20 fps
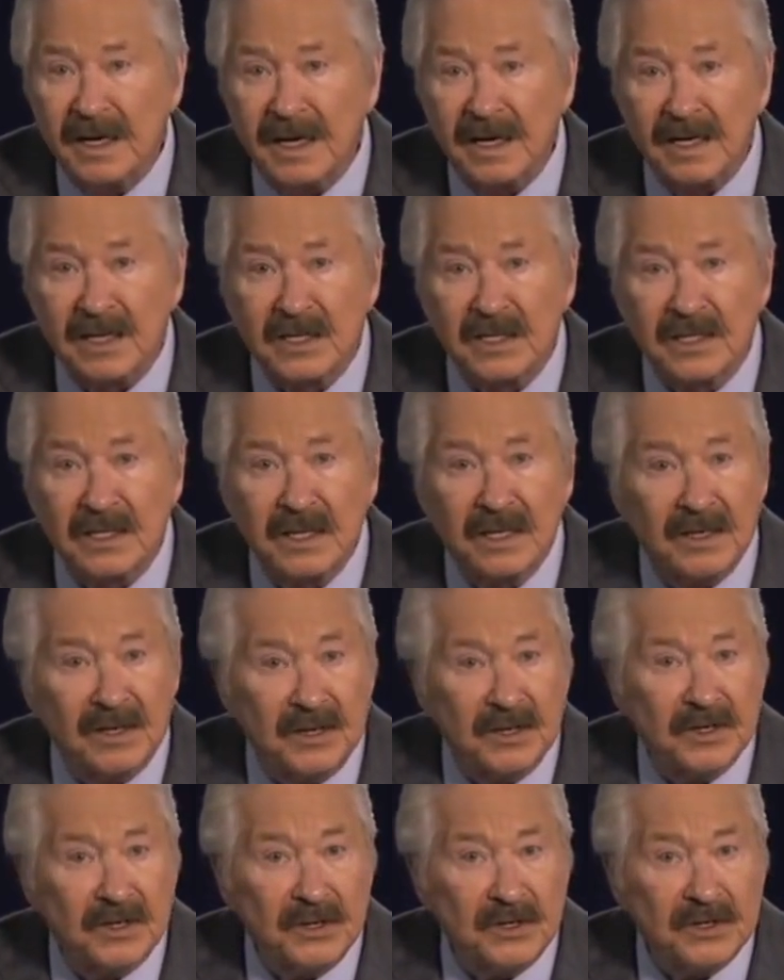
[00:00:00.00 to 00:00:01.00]
as
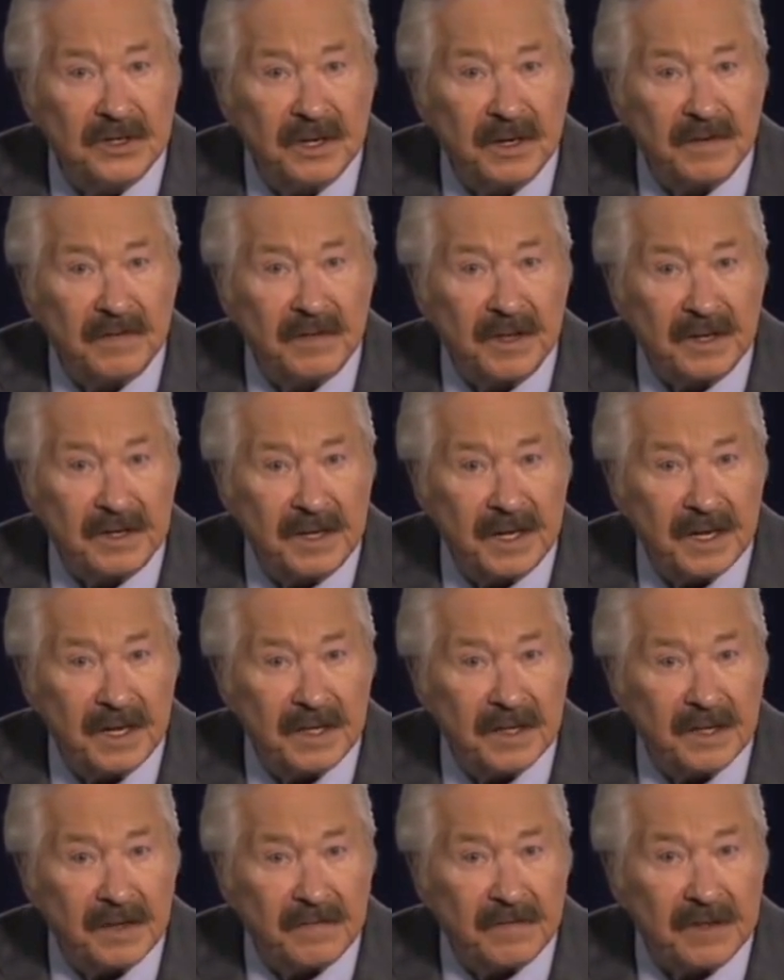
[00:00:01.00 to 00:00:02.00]
news of the
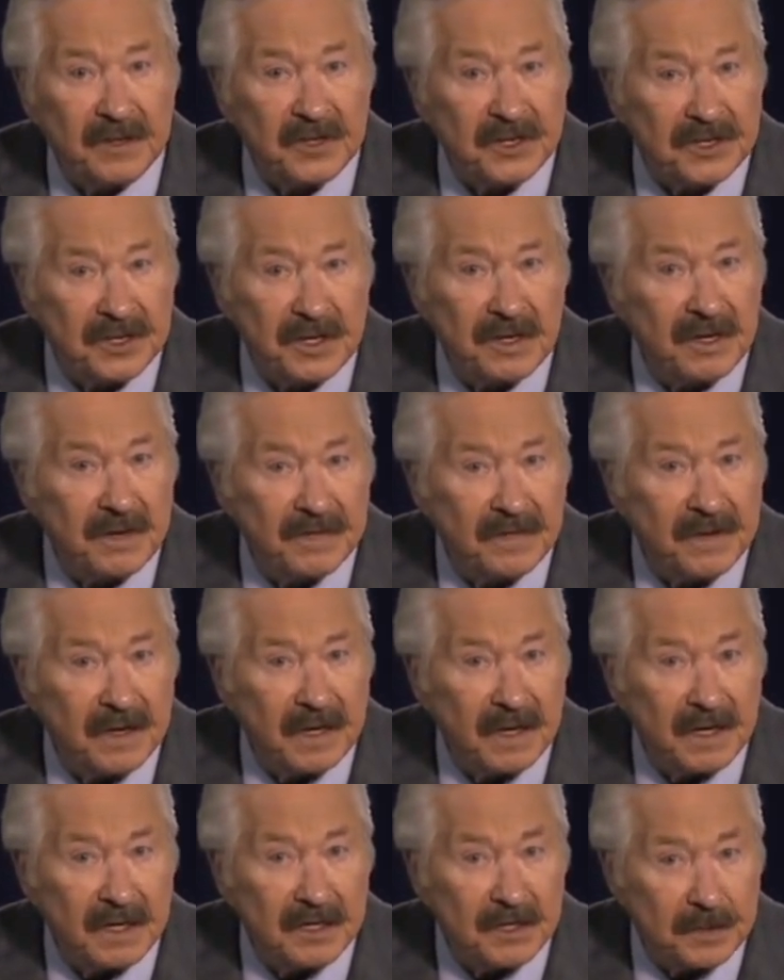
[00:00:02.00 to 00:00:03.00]
death of the Son of
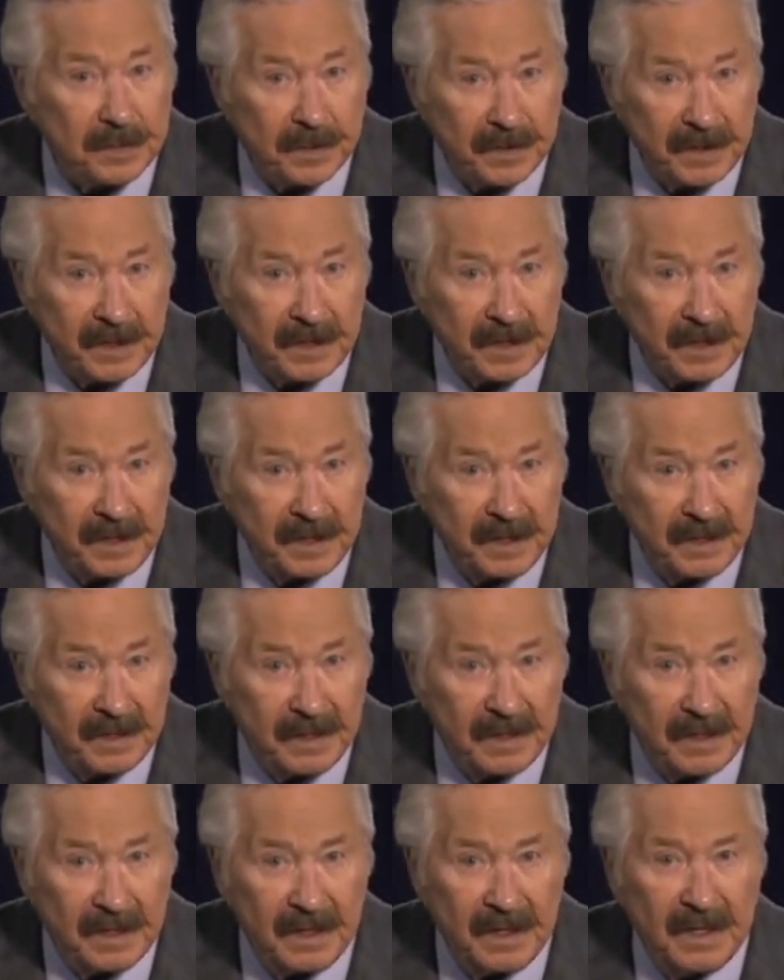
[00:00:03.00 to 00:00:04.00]
God spread,
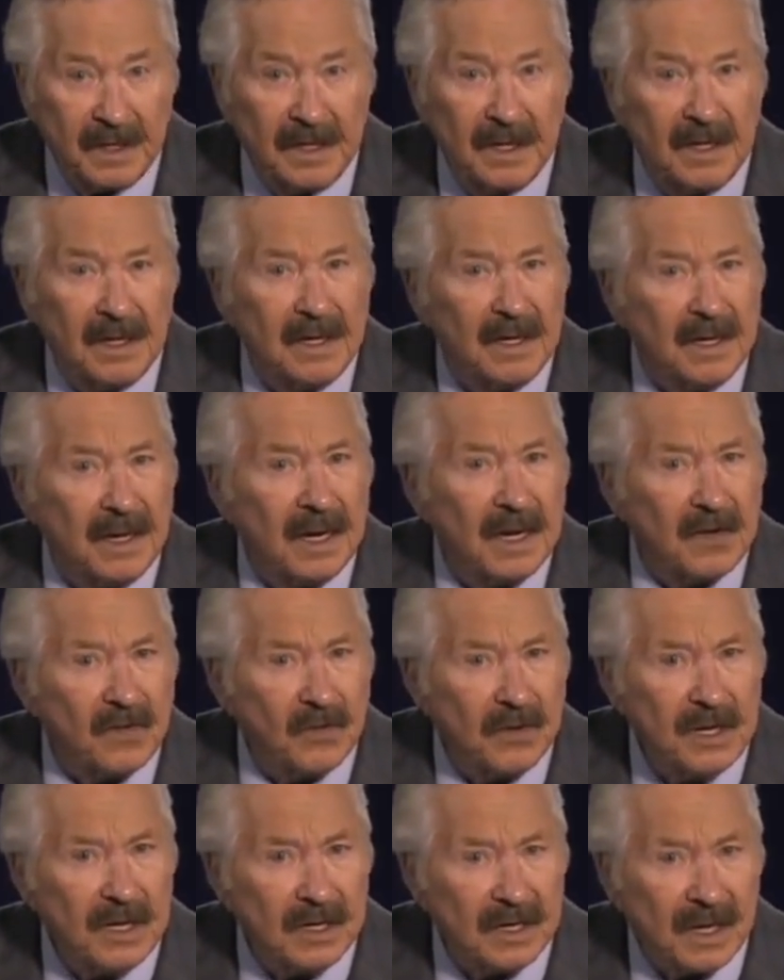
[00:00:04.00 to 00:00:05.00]
not
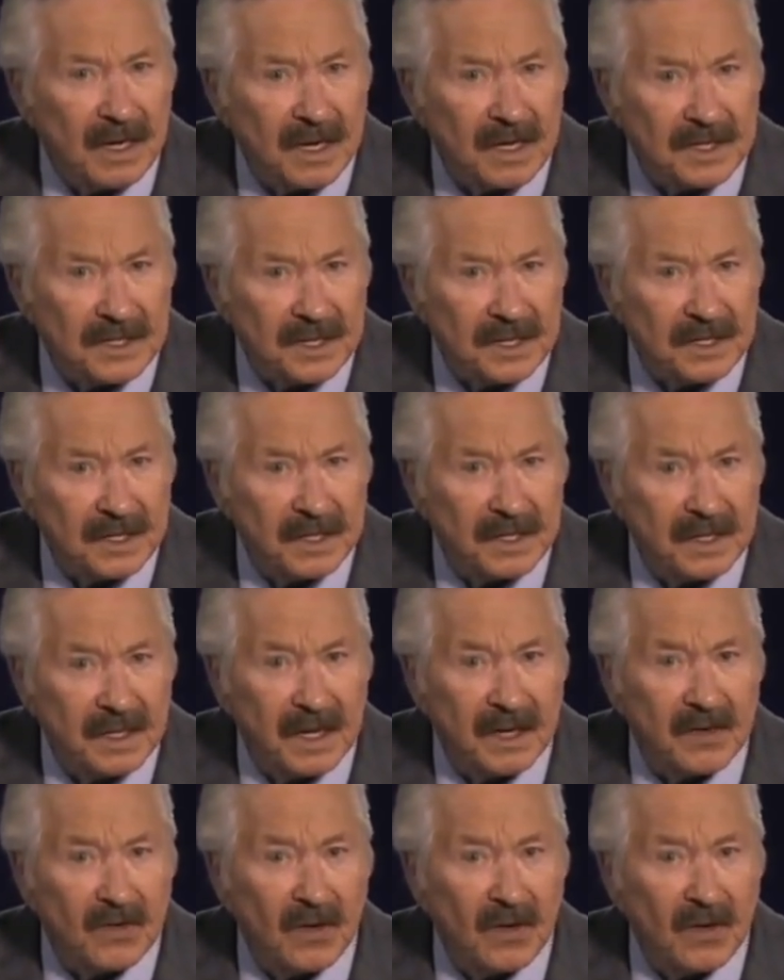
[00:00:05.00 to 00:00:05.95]
realizing that